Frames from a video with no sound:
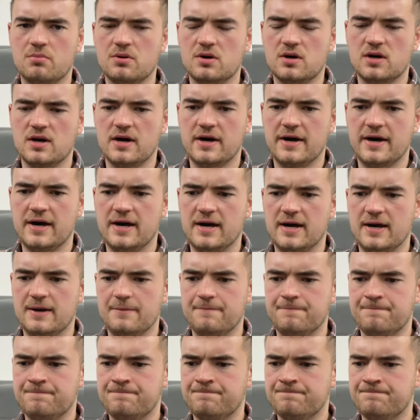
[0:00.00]

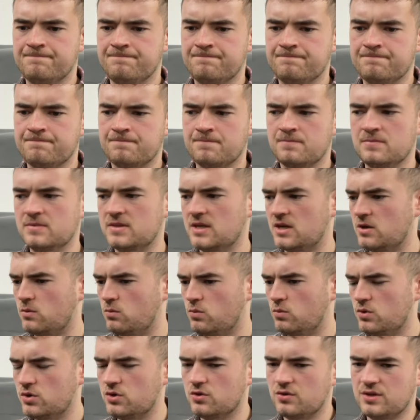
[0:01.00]
than I
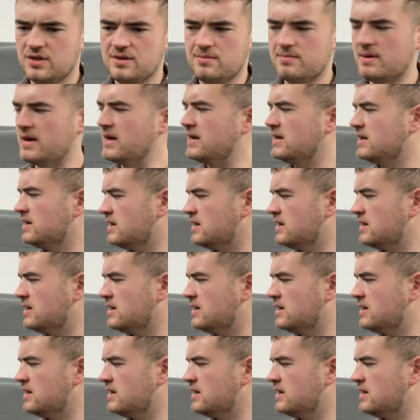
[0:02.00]
would on eBay.